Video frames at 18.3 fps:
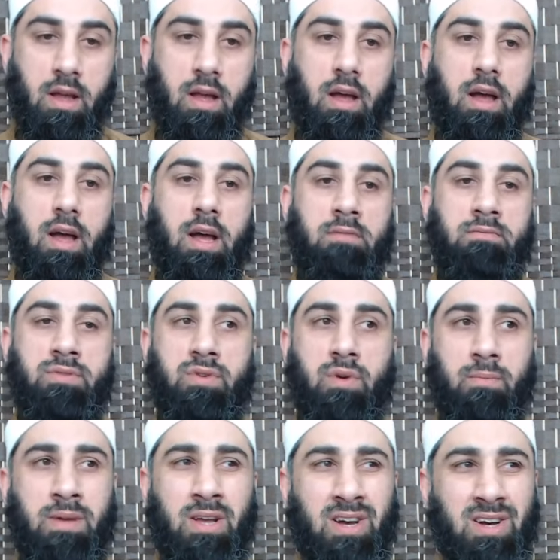Um, so
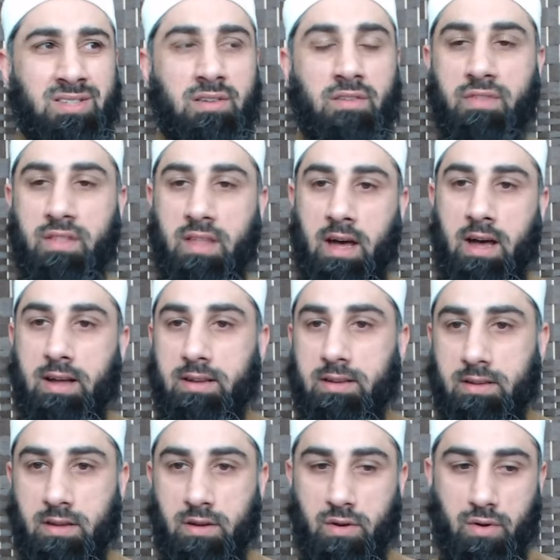because of that,
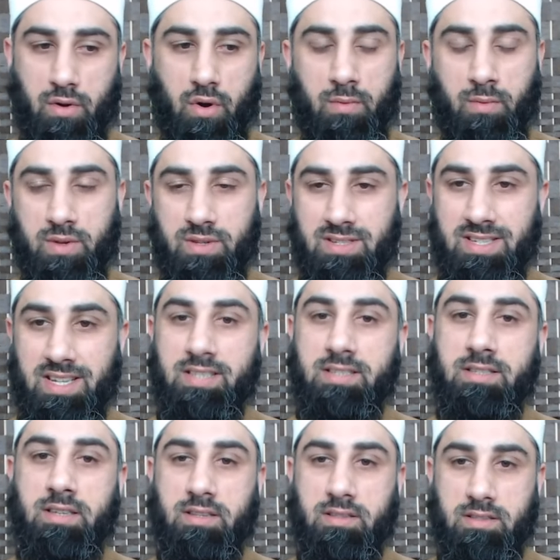you know, almost
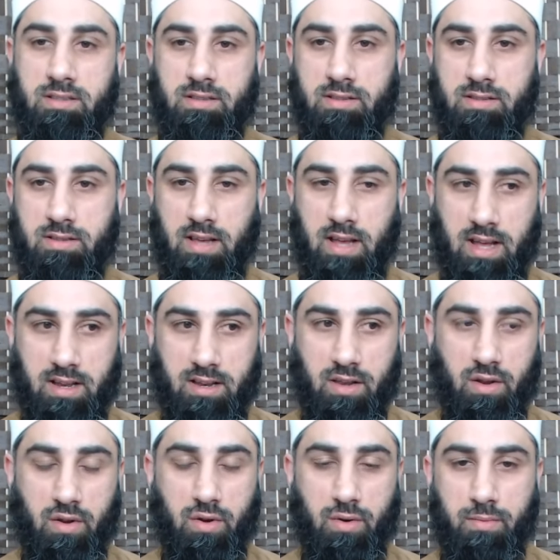distance and
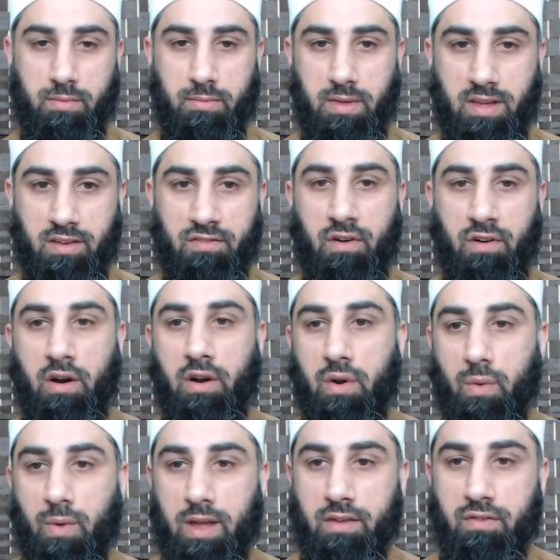you know being far
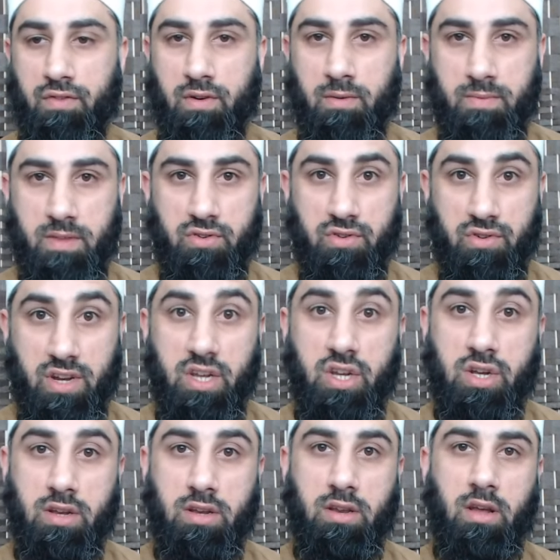away from the
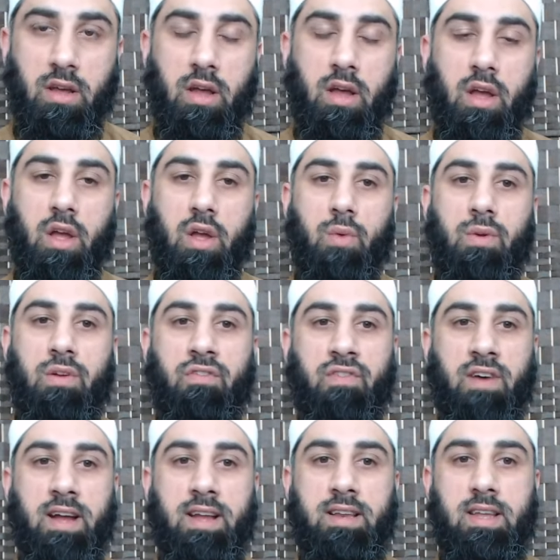tradition, we
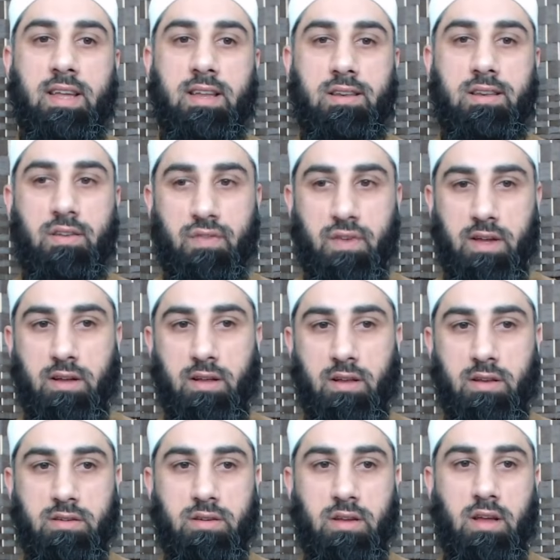find it
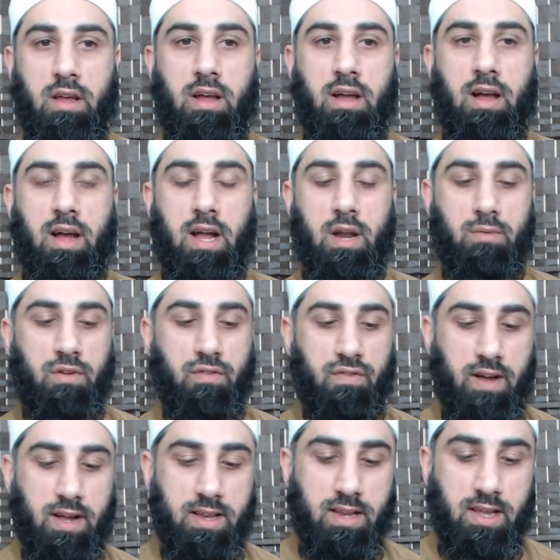difficult and we
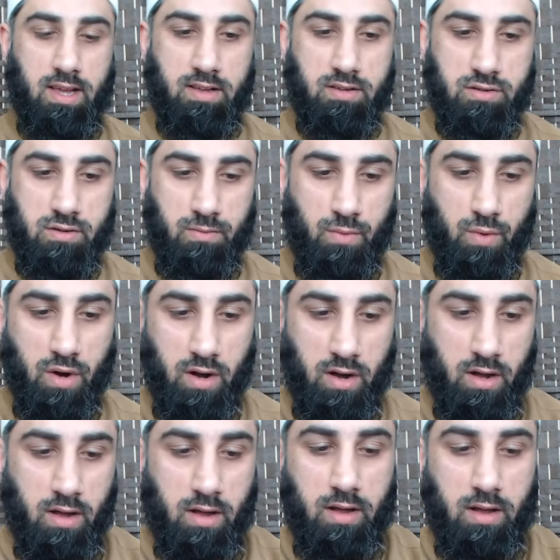find it somewhat,
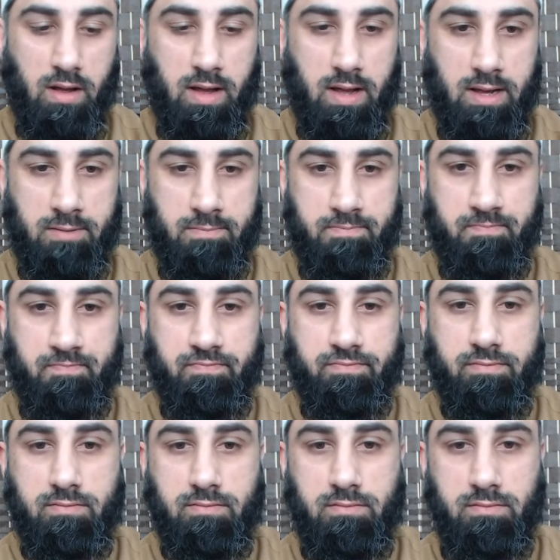um,
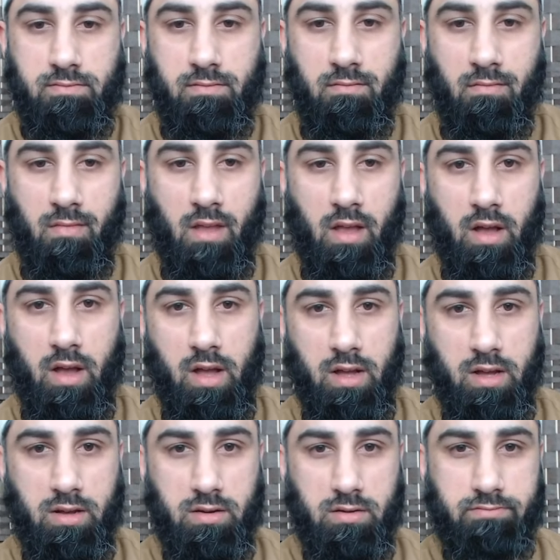
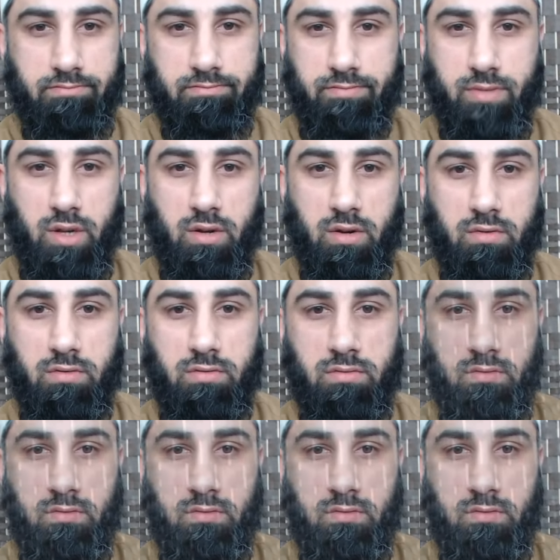uh, you know,